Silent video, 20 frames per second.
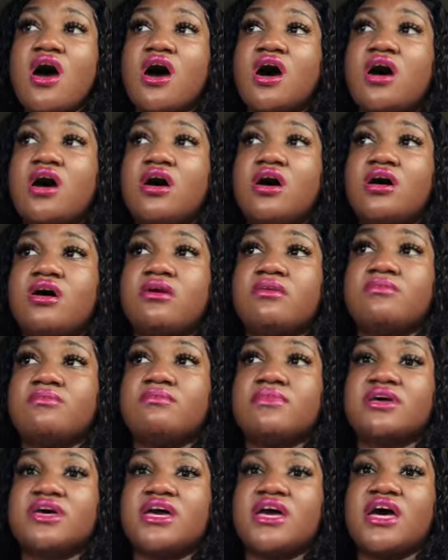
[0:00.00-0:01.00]

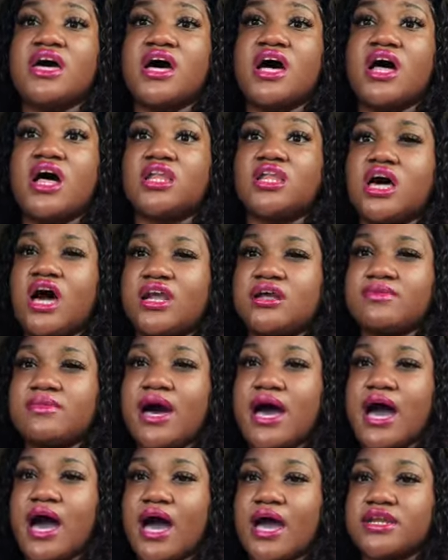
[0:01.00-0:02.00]
a lot of
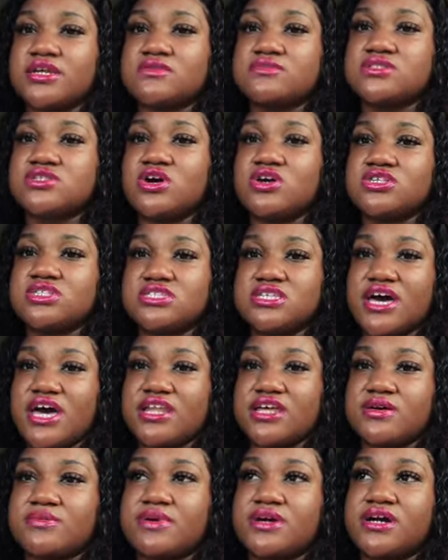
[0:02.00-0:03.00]
my items are
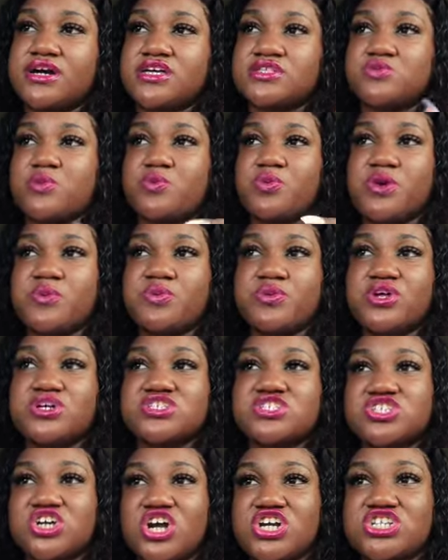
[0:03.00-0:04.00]
selling because when people
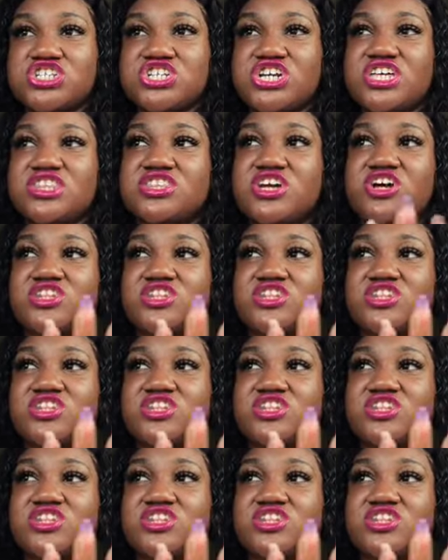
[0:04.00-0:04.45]
are searching,